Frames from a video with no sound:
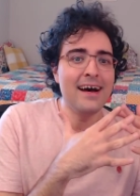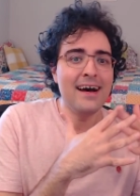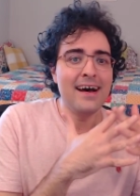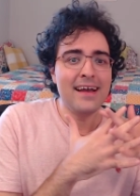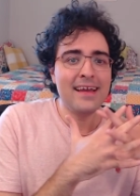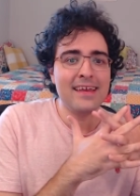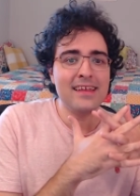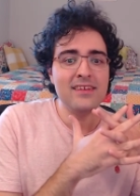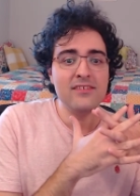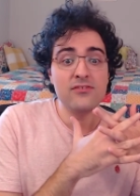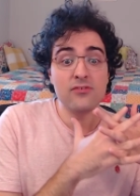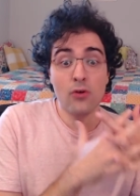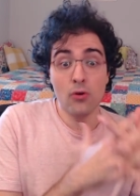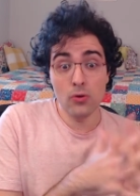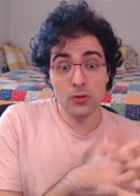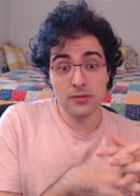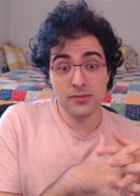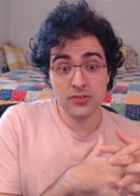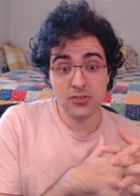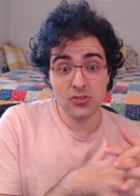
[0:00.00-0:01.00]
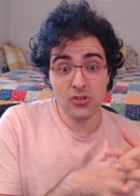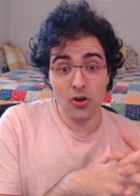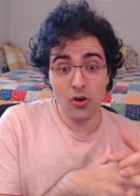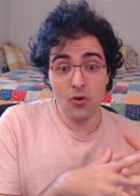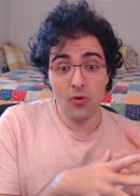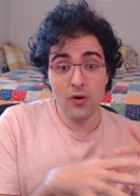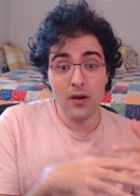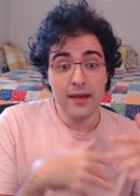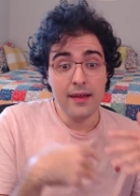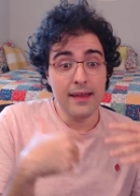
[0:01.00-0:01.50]
It is
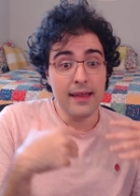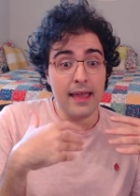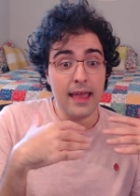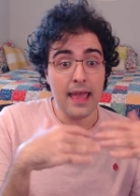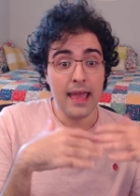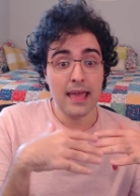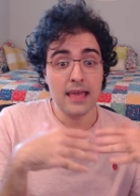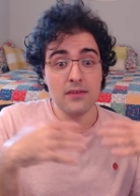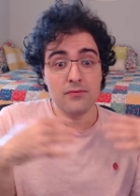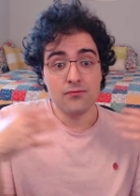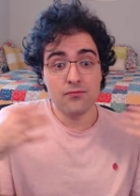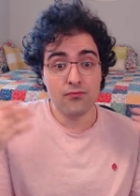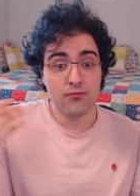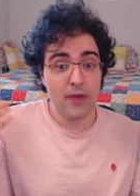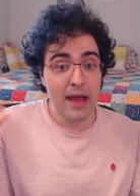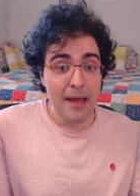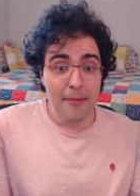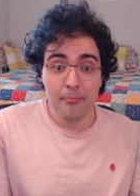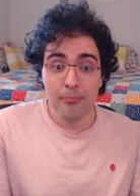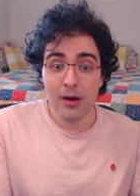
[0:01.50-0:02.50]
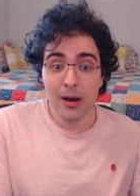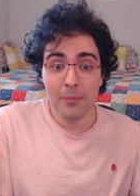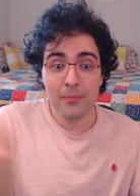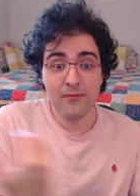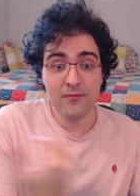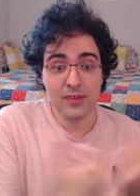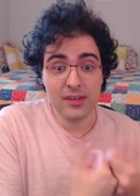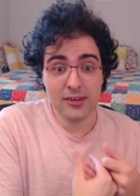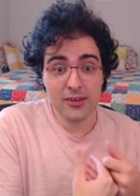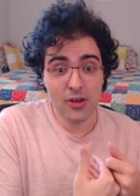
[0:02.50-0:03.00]
also a wrap-up
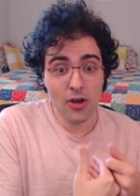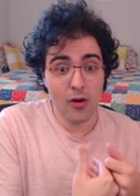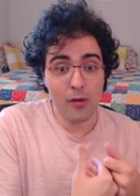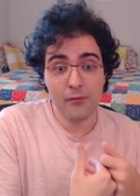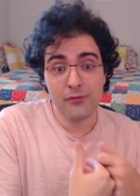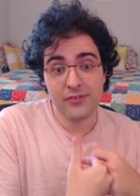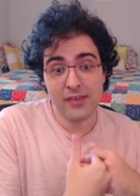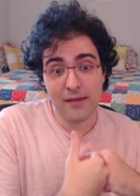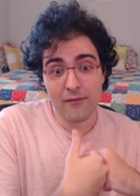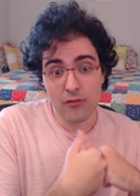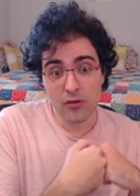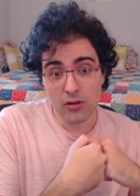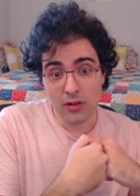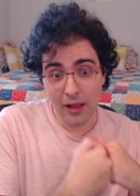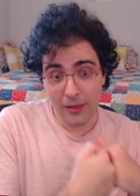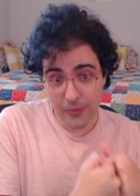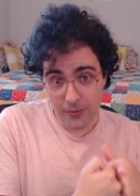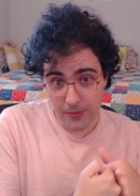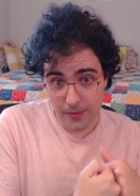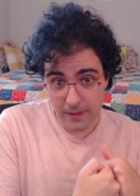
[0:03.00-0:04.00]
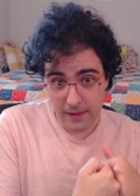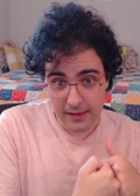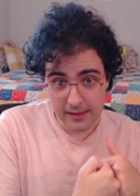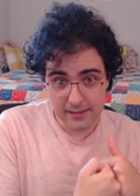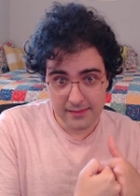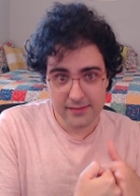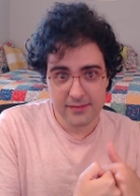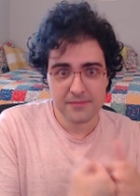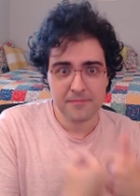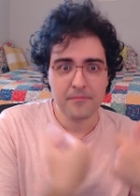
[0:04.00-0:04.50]
video of several other
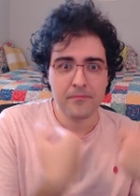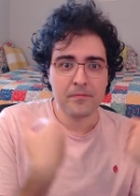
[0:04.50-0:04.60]
things.